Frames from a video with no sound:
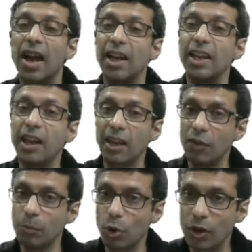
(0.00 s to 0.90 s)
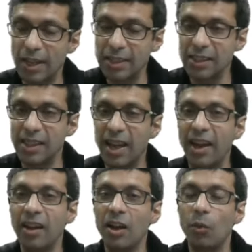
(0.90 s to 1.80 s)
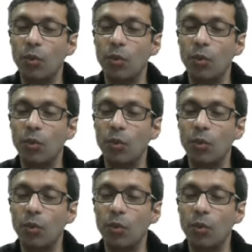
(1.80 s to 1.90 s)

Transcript: I take even more classes there.